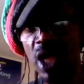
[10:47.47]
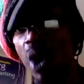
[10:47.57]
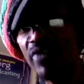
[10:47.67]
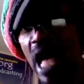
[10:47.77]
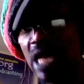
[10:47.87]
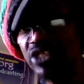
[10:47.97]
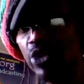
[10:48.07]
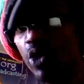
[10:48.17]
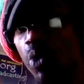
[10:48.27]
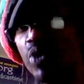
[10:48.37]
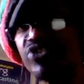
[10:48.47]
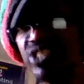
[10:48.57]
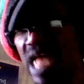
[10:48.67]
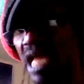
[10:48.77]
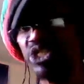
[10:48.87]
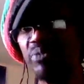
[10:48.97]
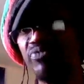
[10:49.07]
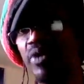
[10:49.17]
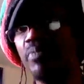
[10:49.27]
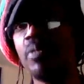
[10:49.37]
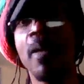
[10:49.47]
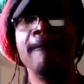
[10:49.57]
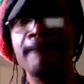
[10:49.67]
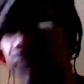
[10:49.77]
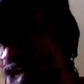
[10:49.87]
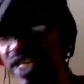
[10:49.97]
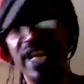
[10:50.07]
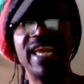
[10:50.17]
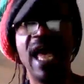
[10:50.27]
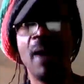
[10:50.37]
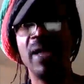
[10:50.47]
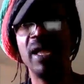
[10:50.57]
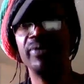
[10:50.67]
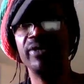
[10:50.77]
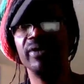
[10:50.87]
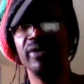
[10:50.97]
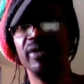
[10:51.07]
Waffle House hero with scholarship fund. Booyah, baby.